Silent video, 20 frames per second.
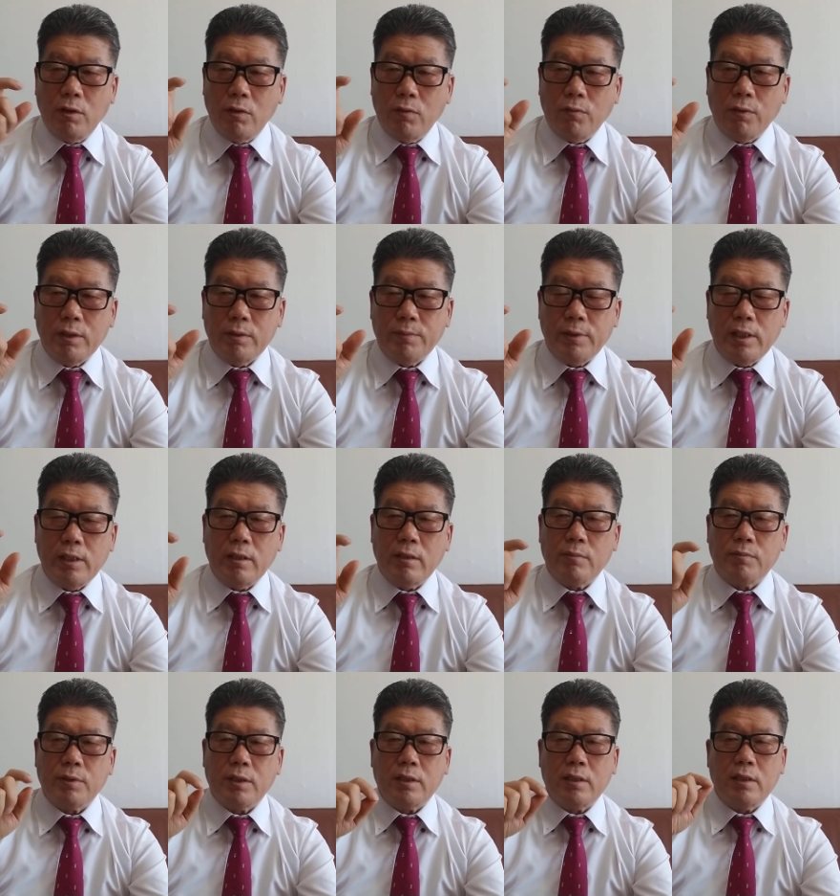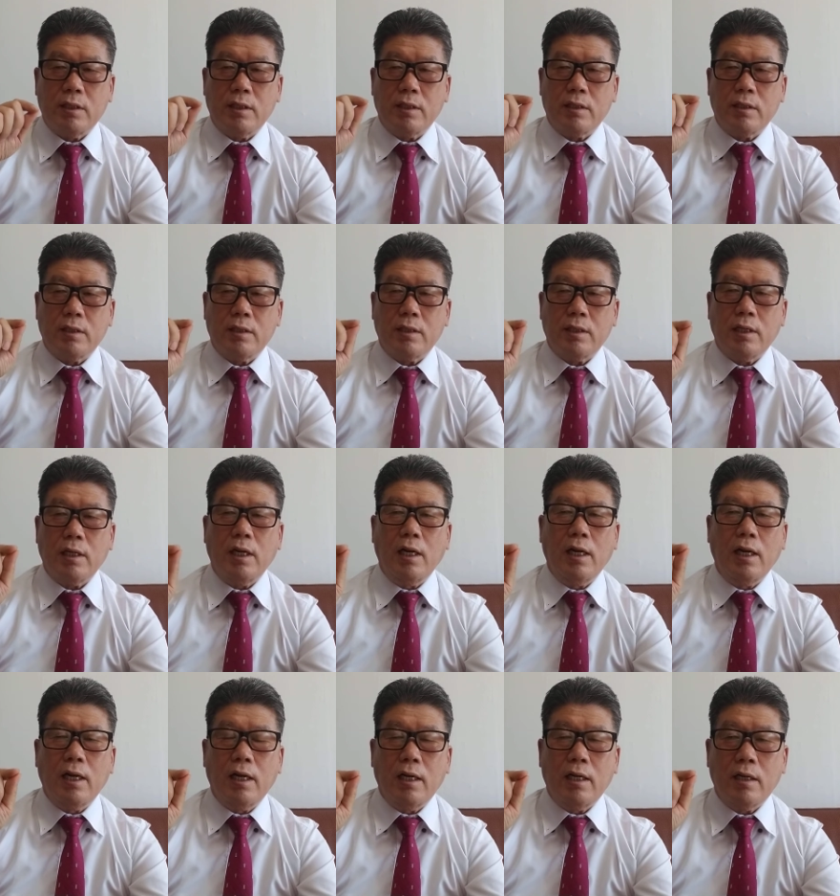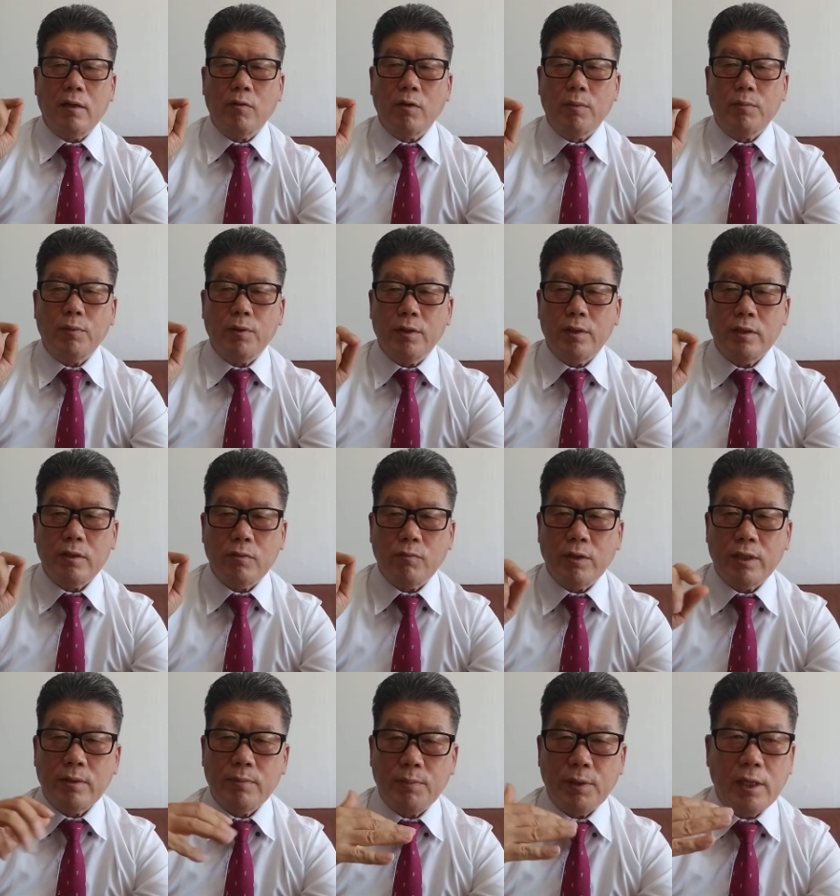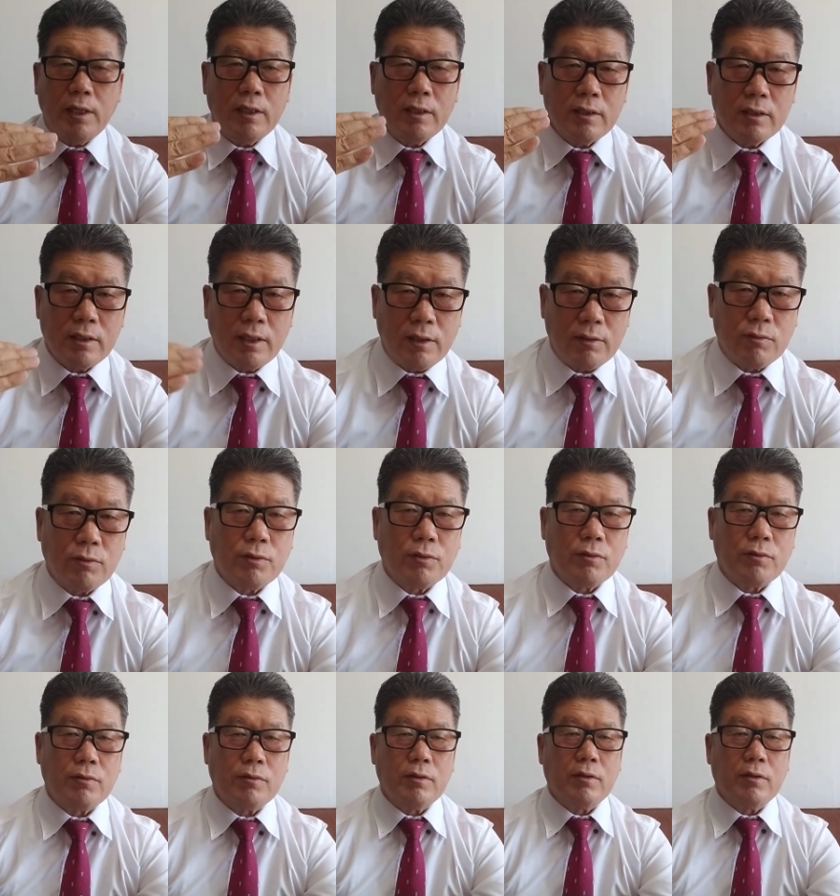1 billion, but the other 1.1 billion sell to you.